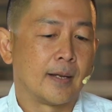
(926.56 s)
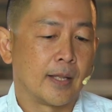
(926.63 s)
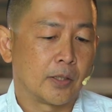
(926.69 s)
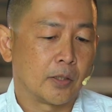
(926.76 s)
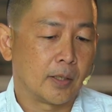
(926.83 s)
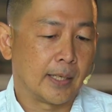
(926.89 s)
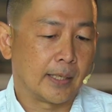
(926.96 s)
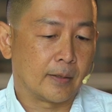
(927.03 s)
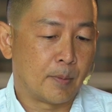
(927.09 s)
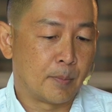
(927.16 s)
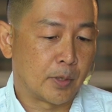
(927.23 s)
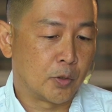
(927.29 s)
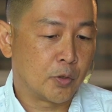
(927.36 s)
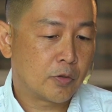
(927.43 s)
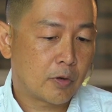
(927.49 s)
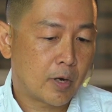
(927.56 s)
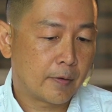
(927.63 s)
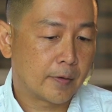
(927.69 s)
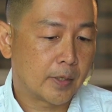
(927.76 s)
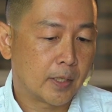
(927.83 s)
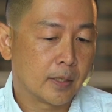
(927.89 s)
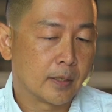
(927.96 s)
I thought like I'm a good
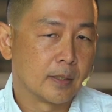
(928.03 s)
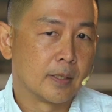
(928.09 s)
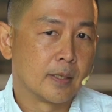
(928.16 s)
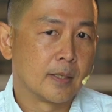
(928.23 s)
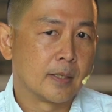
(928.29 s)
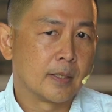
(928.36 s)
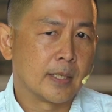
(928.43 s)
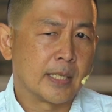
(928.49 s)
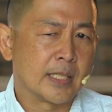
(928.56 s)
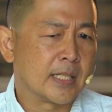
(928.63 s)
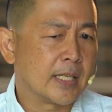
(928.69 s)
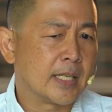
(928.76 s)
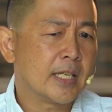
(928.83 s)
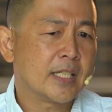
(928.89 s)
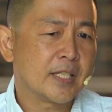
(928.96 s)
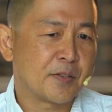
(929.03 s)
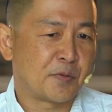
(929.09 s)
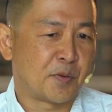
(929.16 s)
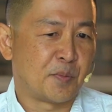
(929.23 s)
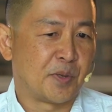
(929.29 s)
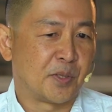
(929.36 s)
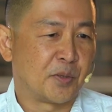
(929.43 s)
driver. It's easier
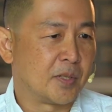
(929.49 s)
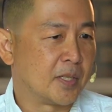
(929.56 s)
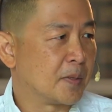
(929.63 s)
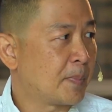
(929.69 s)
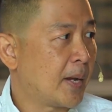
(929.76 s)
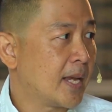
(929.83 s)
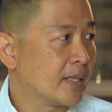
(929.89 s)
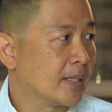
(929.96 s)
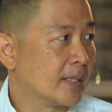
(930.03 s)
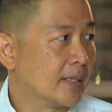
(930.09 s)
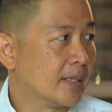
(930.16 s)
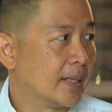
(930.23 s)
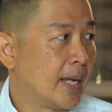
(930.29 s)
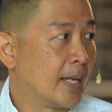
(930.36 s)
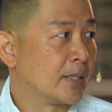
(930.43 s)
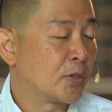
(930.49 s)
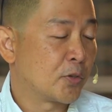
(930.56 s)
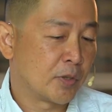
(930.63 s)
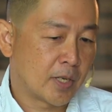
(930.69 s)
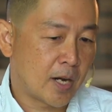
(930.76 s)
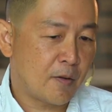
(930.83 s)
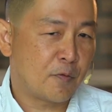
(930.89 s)
for me to just pass it. And
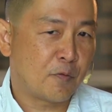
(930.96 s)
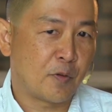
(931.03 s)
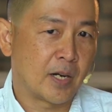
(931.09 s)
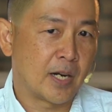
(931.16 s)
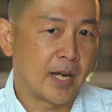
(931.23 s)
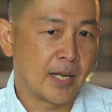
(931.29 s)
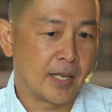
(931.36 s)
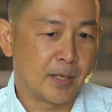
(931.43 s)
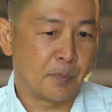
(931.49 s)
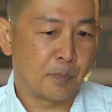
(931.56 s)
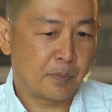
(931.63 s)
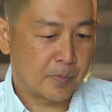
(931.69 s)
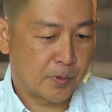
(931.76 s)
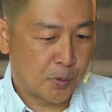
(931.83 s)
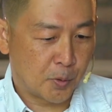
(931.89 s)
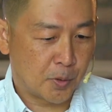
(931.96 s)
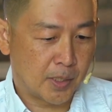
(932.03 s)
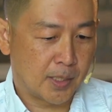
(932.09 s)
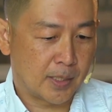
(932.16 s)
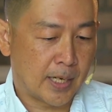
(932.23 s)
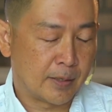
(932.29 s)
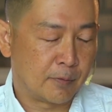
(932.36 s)
true enough, when I
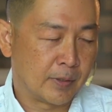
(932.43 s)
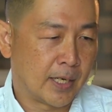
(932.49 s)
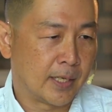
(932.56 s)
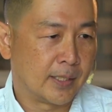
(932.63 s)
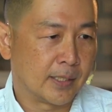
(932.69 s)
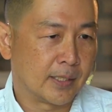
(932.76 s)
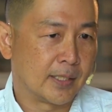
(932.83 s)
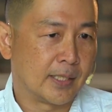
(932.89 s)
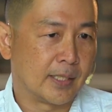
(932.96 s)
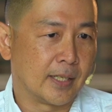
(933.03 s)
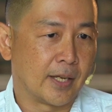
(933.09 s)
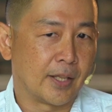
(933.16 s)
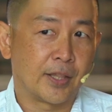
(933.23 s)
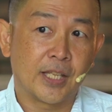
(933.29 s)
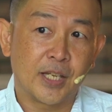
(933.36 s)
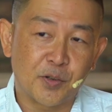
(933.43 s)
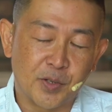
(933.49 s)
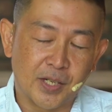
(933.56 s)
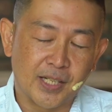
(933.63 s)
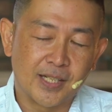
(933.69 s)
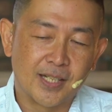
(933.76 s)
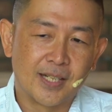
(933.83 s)
did the
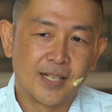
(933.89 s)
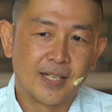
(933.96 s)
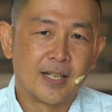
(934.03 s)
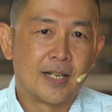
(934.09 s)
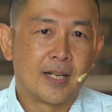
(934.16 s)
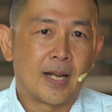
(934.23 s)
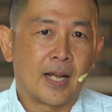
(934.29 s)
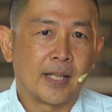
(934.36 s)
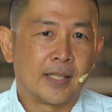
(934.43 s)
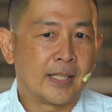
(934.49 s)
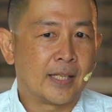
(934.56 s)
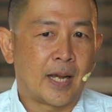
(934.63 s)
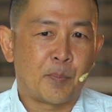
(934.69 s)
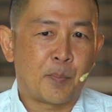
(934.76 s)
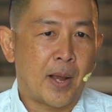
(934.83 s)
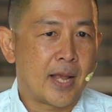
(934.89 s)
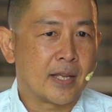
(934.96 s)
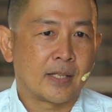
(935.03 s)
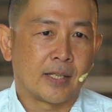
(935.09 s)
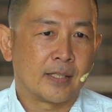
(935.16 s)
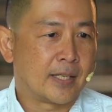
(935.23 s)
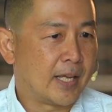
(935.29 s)
theory, I think I
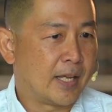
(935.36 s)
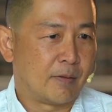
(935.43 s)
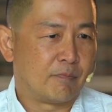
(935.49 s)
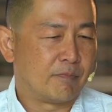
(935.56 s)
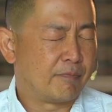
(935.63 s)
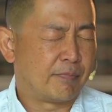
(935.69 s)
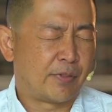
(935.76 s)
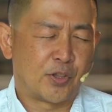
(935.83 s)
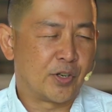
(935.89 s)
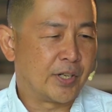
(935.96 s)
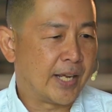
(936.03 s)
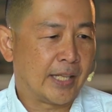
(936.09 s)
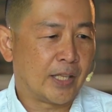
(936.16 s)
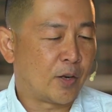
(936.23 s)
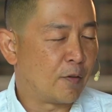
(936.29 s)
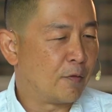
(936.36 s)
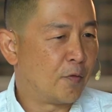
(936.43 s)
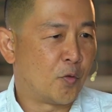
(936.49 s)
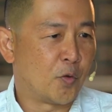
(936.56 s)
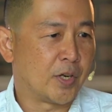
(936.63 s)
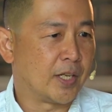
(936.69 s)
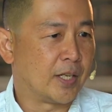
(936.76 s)
passed, I'd say, 38 out of
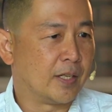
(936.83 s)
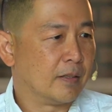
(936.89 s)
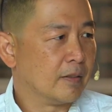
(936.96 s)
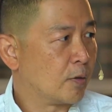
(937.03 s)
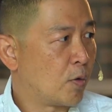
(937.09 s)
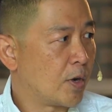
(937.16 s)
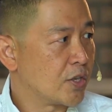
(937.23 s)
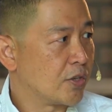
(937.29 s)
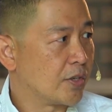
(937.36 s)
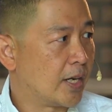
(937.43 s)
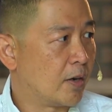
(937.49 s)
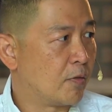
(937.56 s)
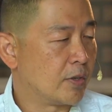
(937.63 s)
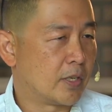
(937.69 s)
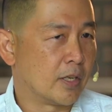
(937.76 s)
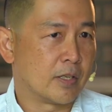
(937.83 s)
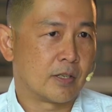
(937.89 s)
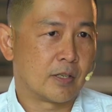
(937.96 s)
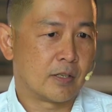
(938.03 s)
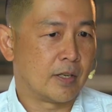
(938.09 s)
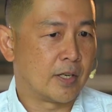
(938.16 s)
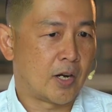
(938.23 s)
40 questionnaire, which
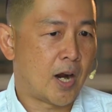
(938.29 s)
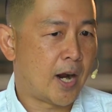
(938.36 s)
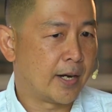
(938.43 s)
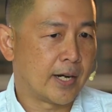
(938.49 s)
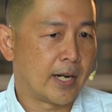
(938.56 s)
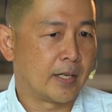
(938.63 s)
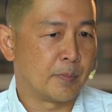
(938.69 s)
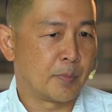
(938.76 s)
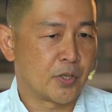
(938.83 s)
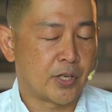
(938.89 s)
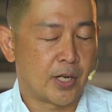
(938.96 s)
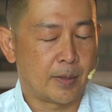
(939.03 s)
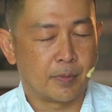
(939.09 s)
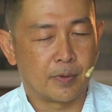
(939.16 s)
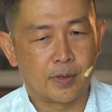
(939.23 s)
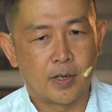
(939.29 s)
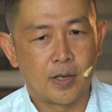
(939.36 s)
is a high 90%.